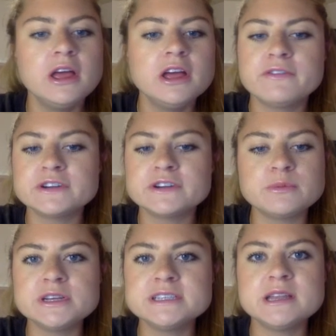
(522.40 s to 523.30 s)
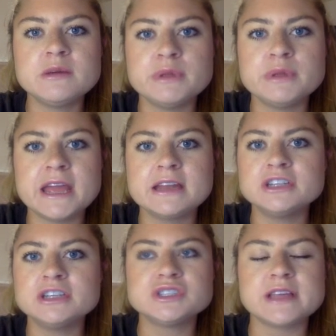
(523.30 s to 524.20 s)
for some reason, a
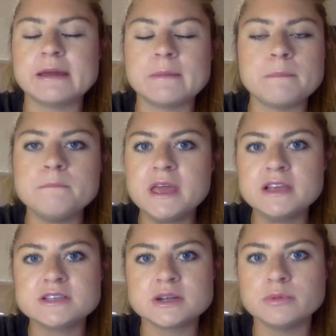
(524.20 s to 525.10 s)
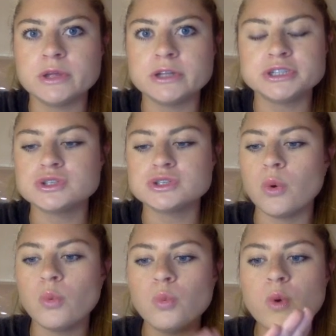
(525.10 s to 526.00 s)
banana just like makes her blood sugars
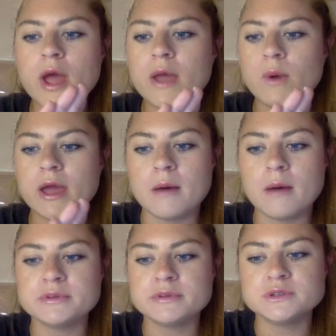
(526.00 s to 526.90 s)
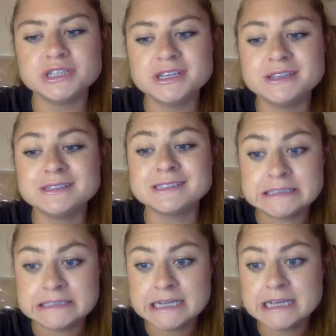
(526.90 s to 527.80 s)
go way, way up. So she
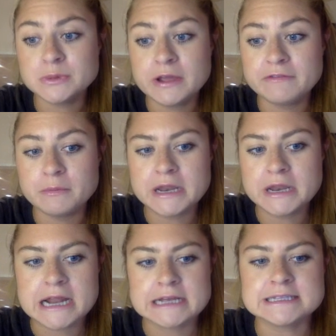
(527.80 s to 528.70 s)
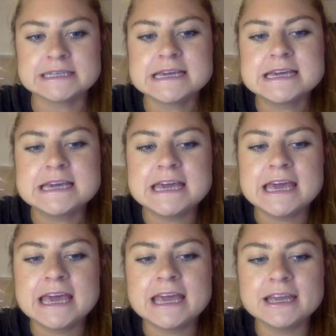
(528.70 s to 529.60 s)
stays away from bananas.
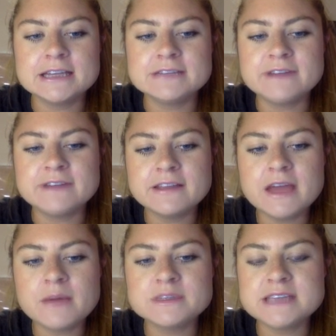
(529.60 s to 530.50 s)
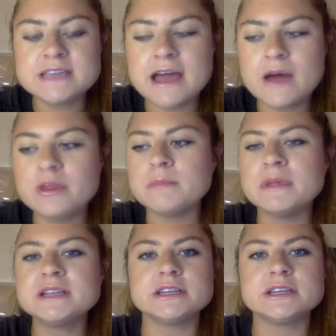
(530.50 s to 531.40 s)
And finally, I would see how they
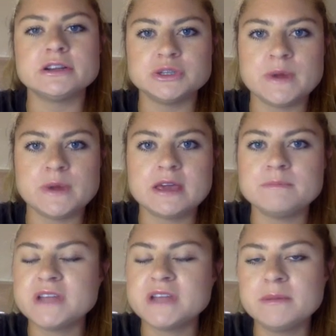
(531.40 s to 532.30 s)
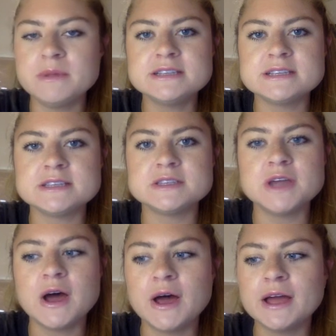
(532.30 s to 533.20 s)
mentally are doing. Diabetes is
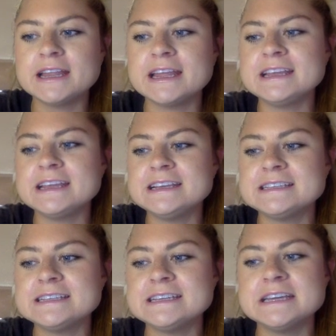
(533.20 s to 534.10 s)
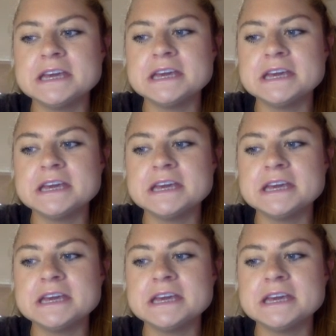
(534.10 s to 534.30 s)
not an easy